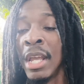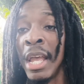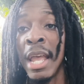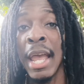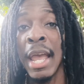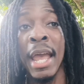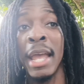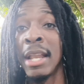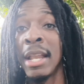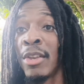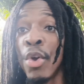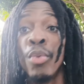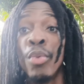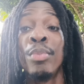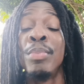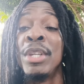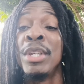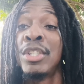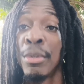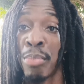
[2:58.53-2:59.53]
And
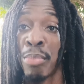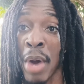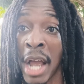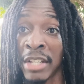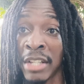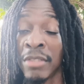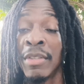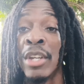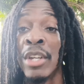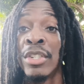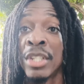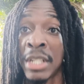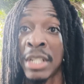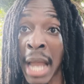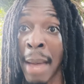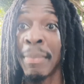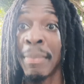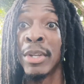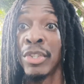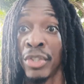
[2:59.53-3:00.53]
don't be surprised if there's a
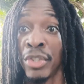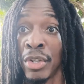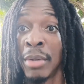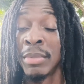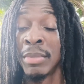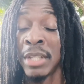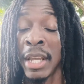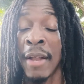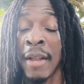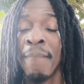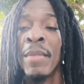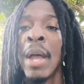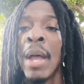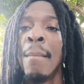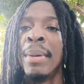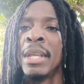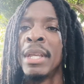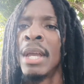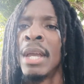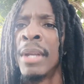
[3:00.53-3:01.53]
stoppage. You know what I'm saying?
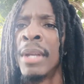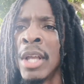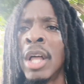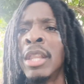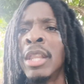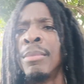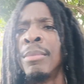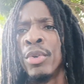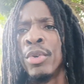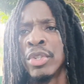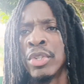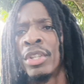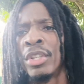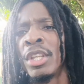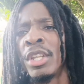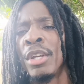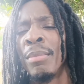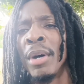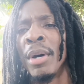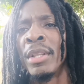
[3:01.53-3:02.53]
But yeah, man, y'all let me know what y'all
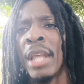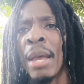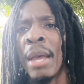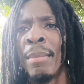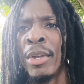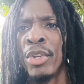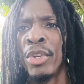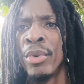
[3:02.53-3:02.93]
think about that, man.